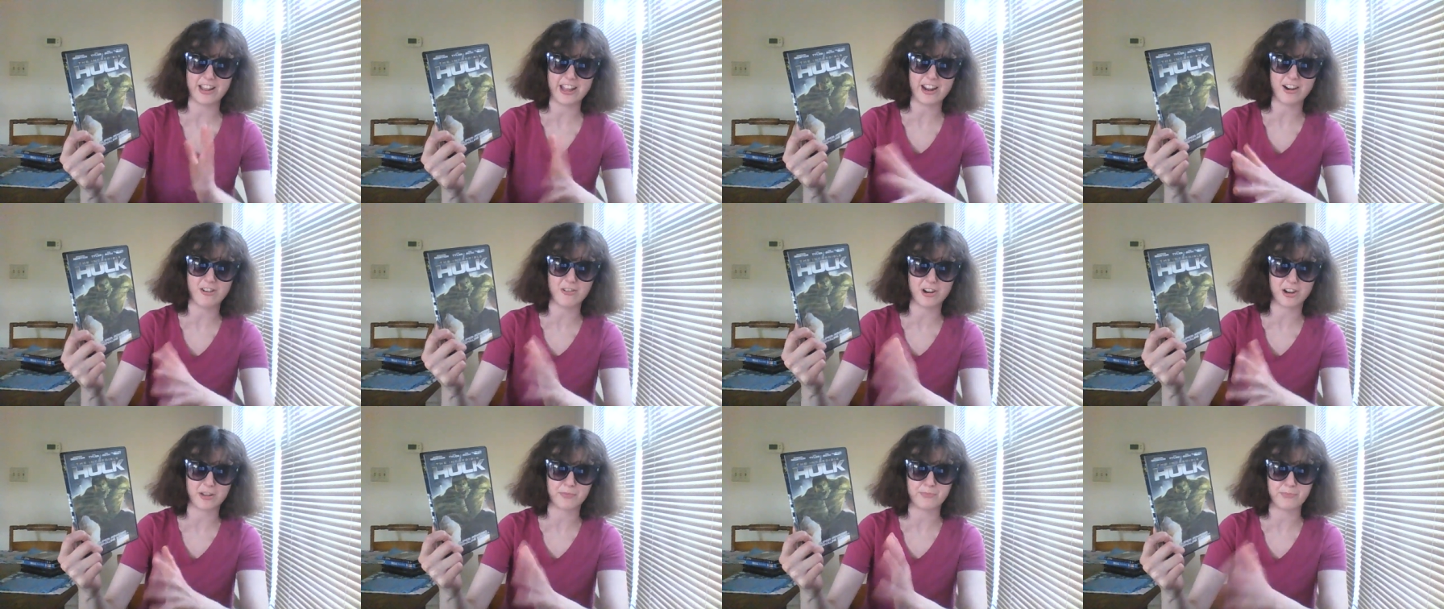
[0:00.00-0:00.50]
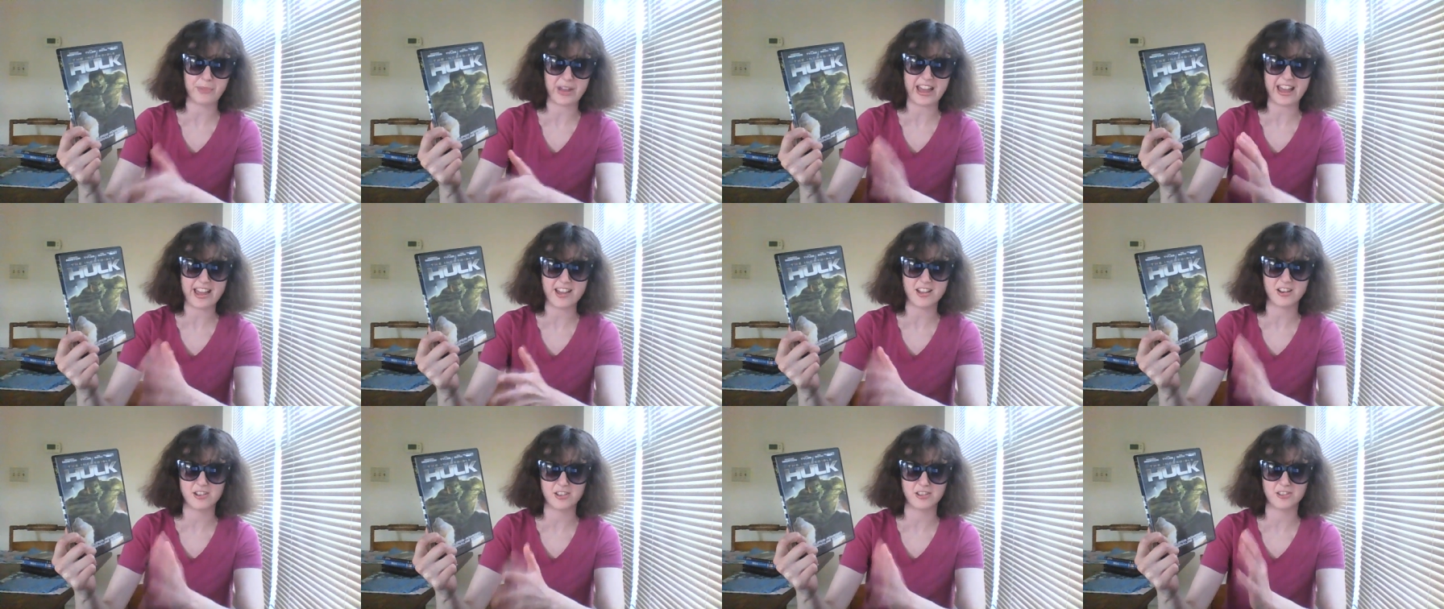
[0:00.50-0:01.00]
Eric
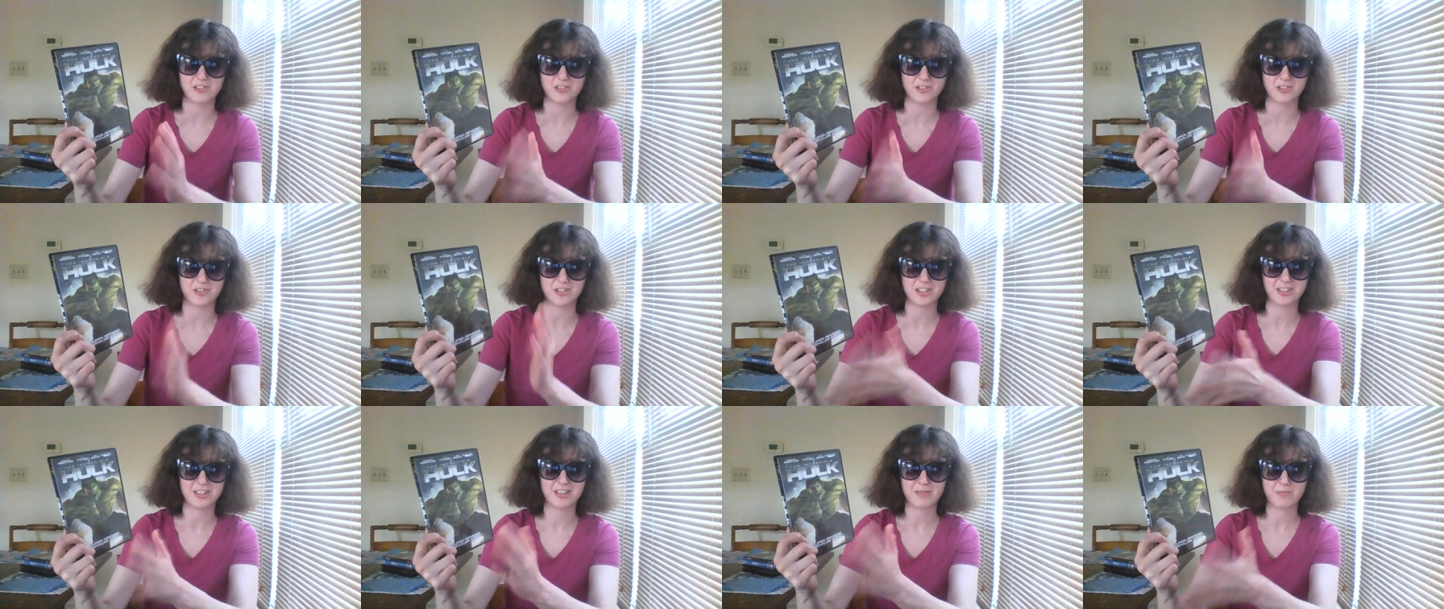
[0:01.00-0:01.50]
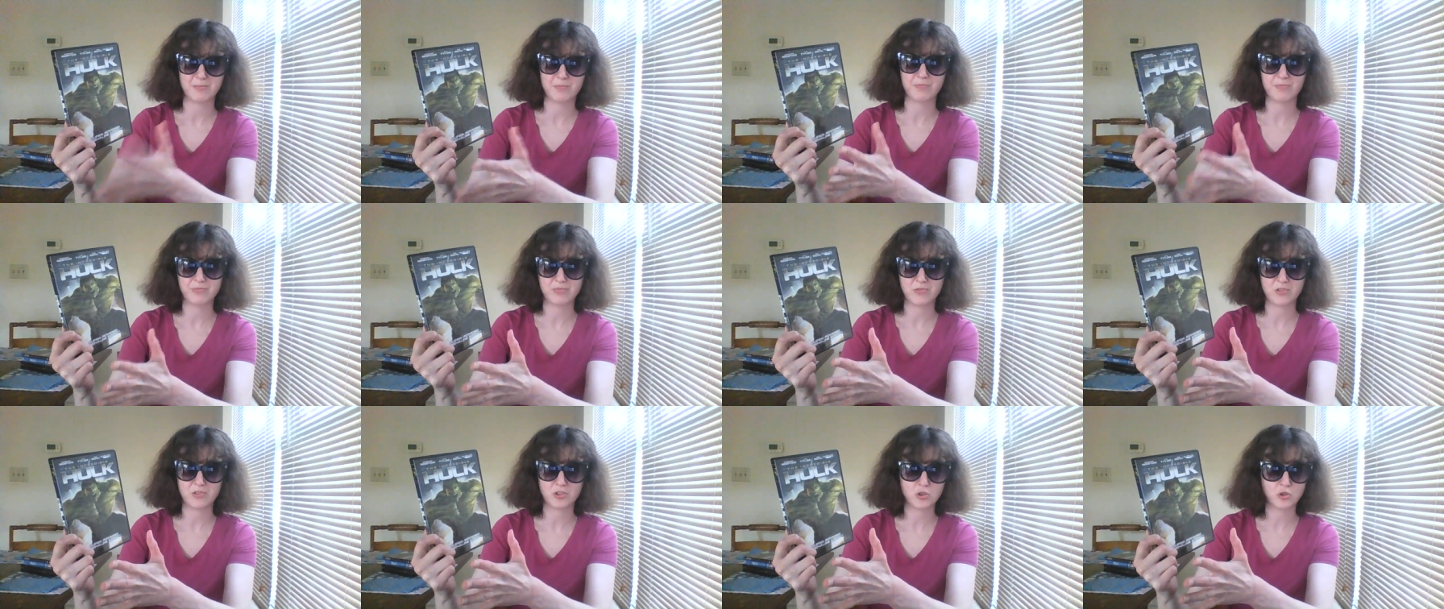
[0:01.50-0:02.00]
Bana's
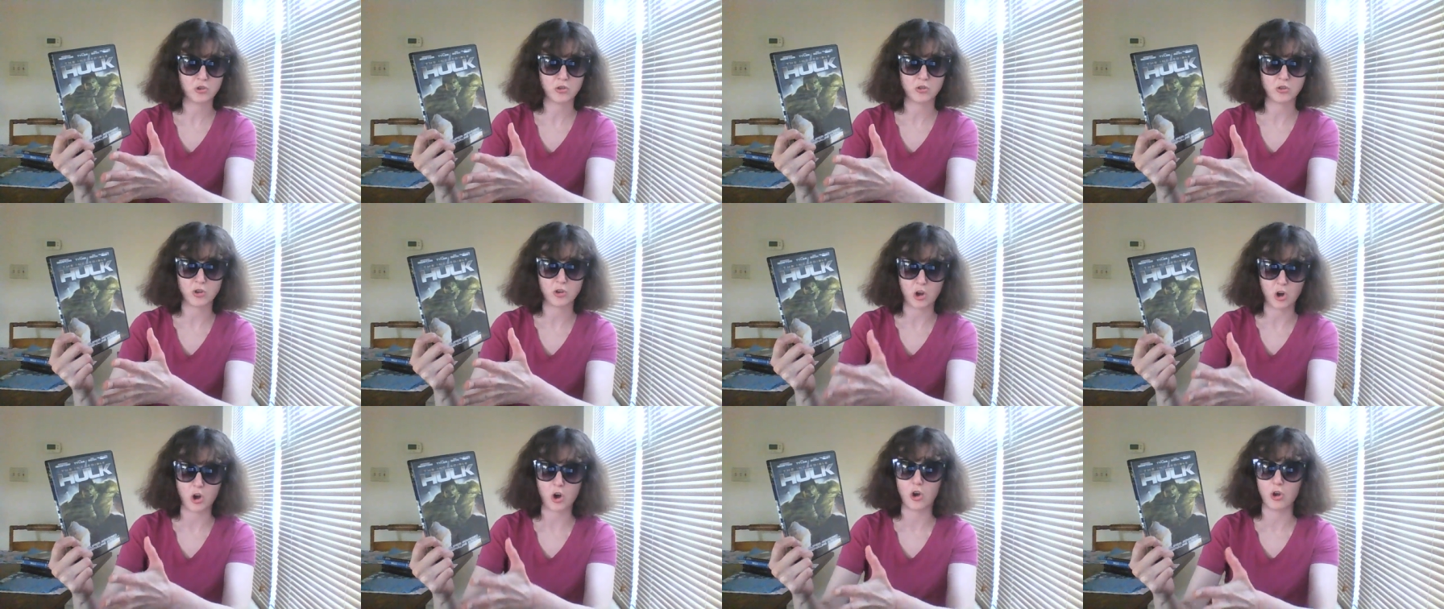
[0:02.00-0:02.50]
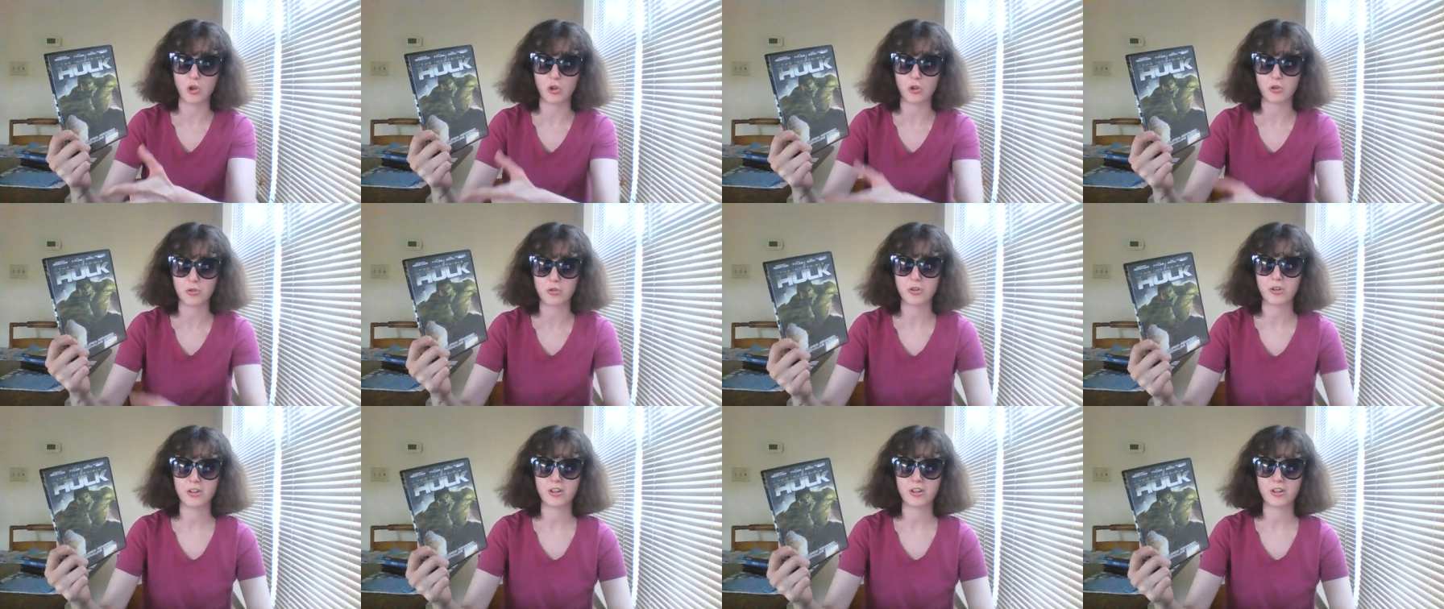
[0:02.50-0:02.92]
Hulk.